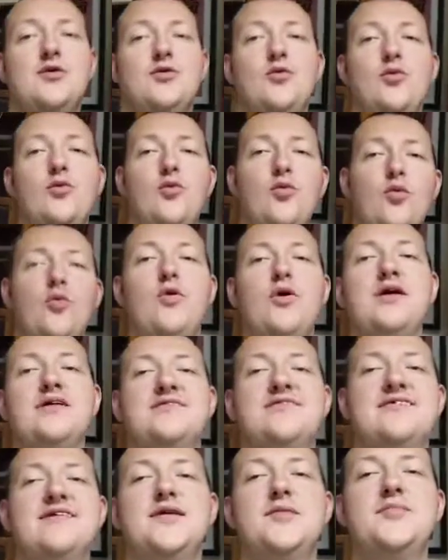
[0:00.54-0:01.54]

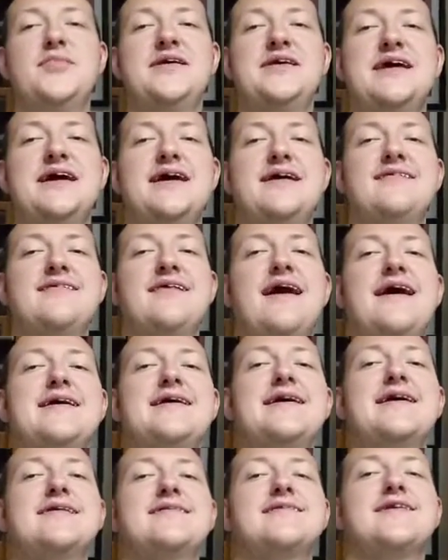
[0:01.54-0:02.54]
What's up, you guys? How
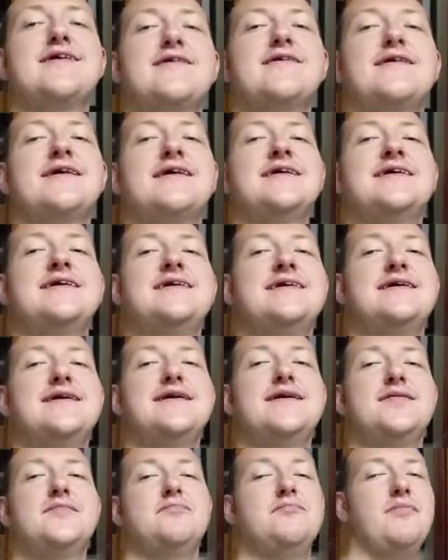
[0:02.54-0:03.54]
you guys doing?
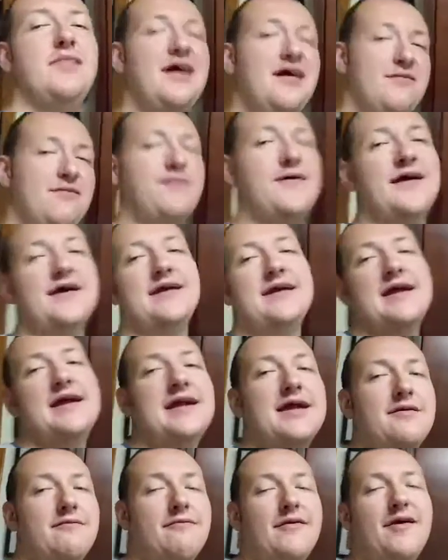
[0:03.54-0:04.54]
My friend
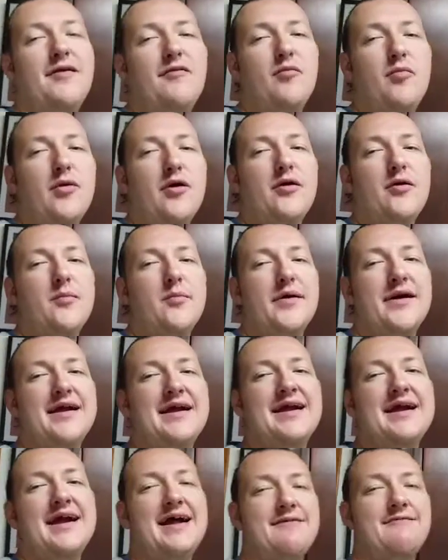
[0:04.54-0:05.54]
NFL boy
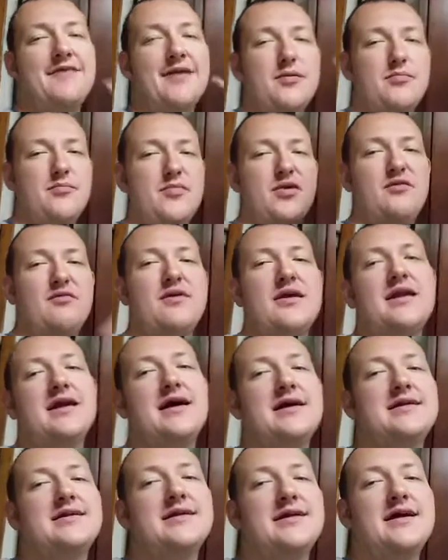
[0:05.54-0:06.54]
Brandon having a movie
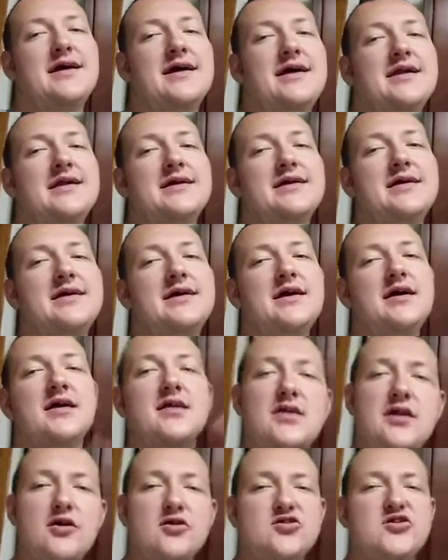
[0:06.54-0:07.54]
night tonight.
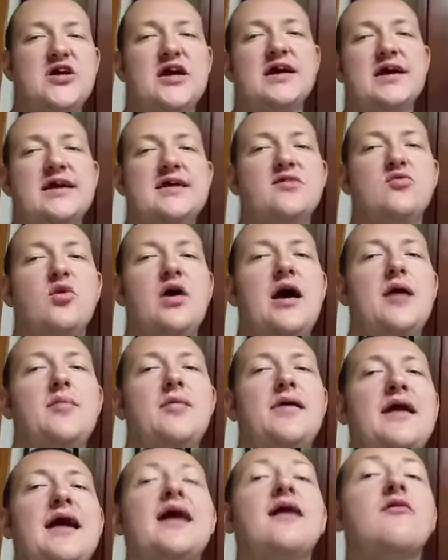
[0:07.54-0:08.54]
Go check his
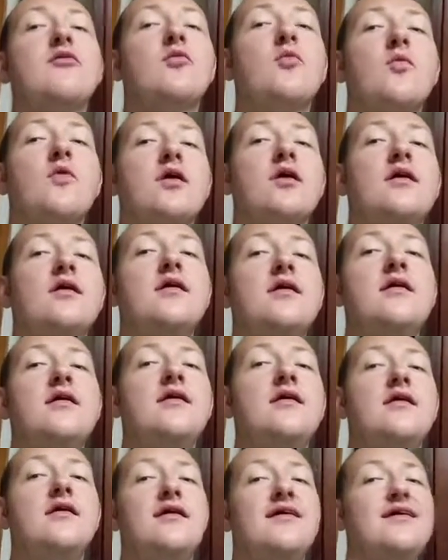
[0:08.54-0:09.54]
rabbit out
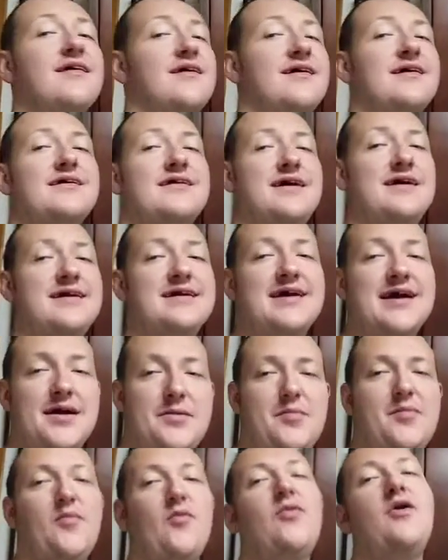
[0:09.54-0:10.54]
and
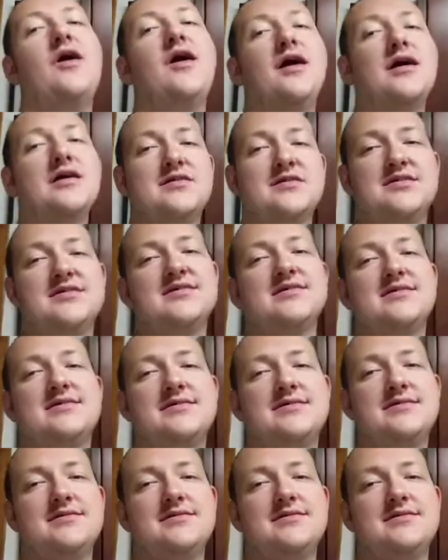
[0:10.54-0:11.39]
come and watch.